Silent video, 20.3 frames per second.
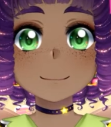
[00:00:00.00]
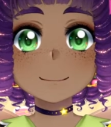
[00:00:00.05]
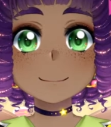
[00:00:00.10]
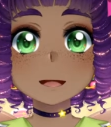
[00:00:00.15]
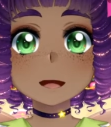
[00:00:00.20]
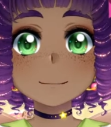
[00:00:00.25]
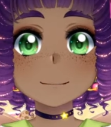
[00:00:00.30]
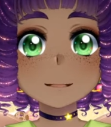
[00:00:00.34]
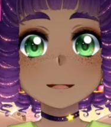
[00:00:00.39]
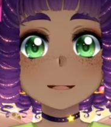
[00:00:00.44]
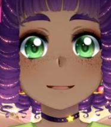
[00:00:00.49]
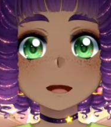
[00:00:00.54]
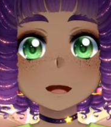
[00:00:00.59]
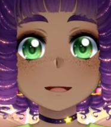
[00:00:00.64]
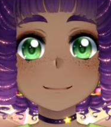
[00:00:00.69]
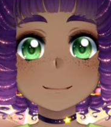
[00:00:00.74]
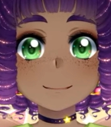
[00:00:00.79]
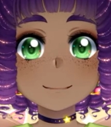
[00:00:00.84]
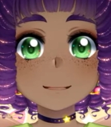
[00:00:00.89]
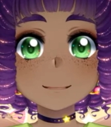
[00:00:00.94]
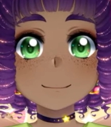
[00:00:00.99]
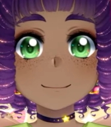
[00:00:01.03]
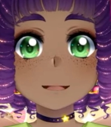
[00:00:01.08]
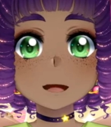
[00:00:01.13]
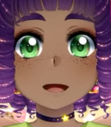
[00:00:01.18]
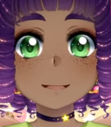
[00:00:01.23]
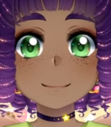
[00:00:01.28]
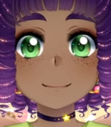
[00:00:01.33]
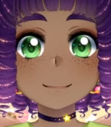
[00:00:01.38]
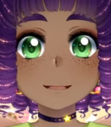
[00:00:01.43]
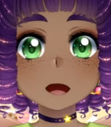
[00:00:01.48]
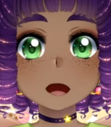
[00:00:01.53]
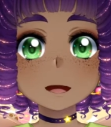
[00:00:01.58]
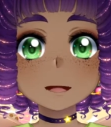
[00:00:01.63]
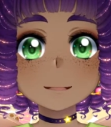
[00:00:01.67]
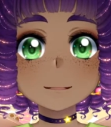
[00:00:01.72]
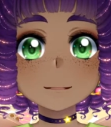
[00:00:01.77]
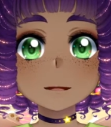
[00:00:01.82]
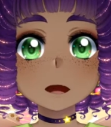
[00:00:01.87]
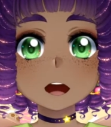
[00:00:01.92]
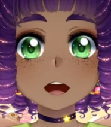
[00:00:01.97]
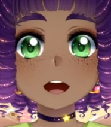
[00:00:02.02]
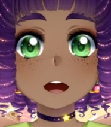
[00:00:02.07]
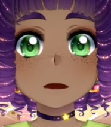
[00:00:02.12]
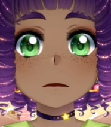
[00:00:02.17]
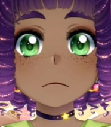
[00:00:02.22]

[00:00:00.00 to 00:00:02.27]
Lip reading: I think you can still see it too, so,